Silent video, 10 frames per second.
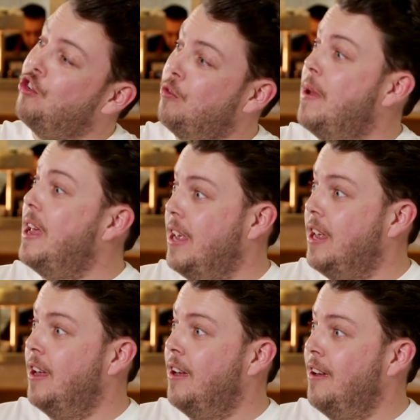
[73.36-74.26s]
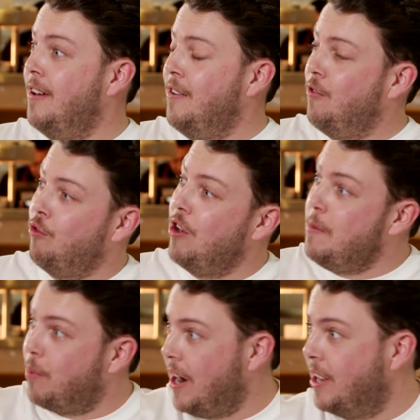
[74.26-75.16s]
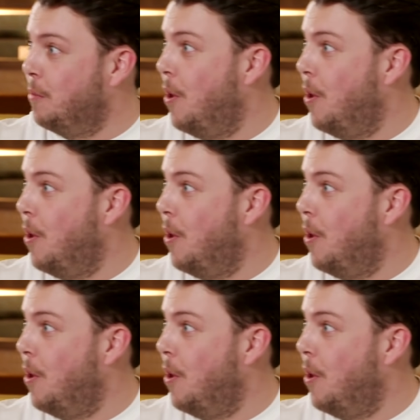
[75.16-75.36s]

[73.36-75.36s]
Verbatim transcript: watch me re-break the